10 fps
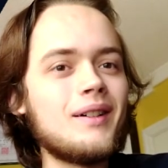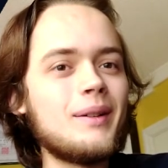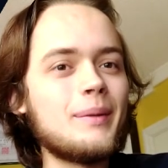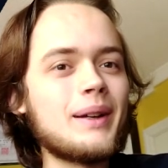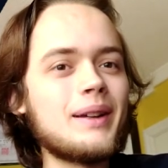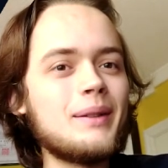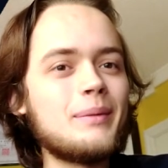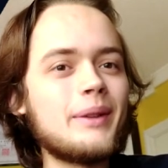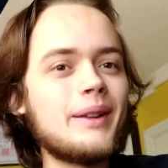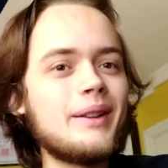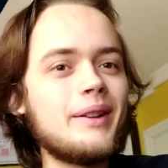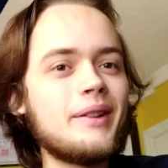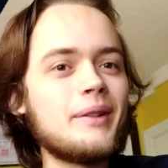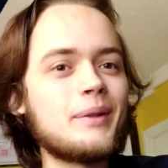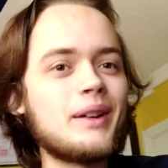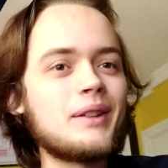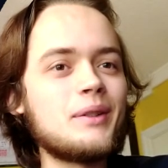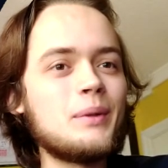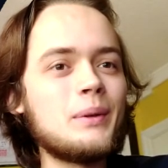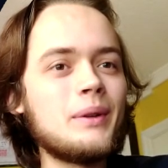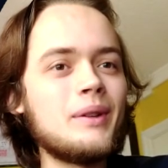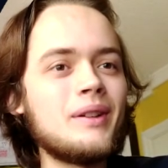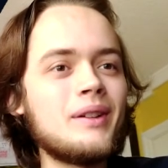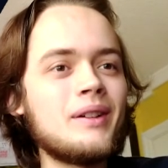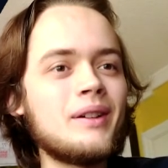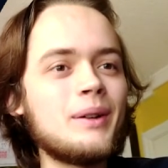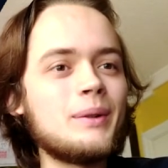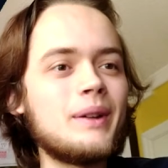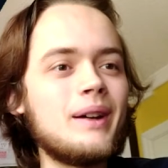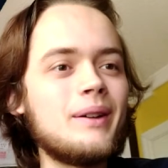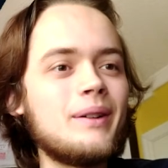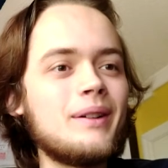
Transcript: Am I gonna play this in ranked duels? Oh no.